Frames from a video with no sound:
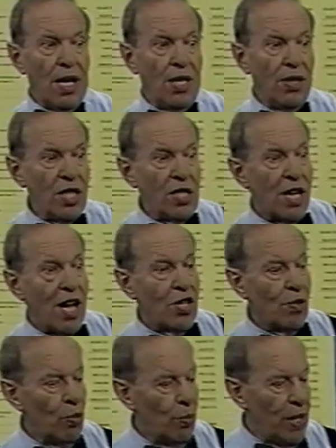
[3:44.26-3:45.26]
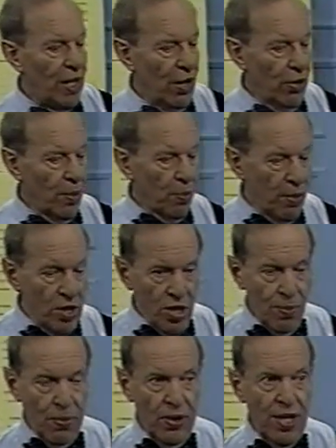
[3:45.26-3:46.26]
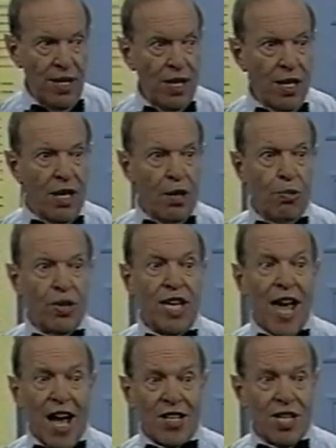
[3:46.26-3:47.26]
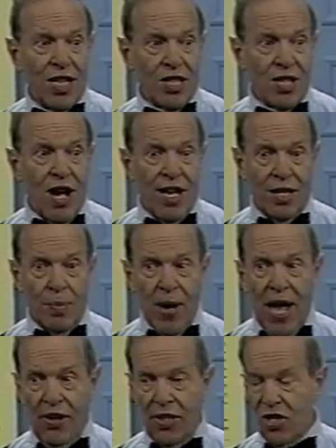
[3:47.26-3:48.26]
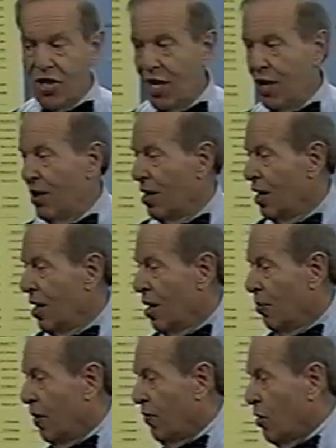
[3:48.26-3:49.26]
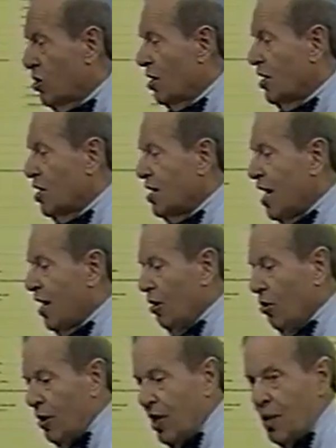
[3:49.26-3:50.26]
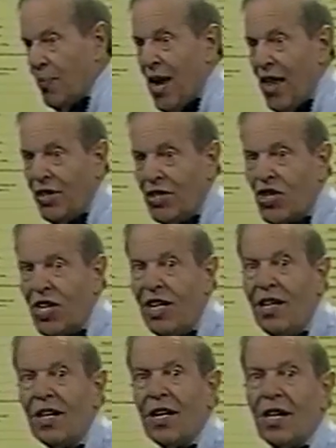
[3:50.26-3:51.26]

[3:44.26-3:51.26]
In this session, we'll be dealing principally with the asset side of the balance sheet. But first, let's take a look at the balance sheet.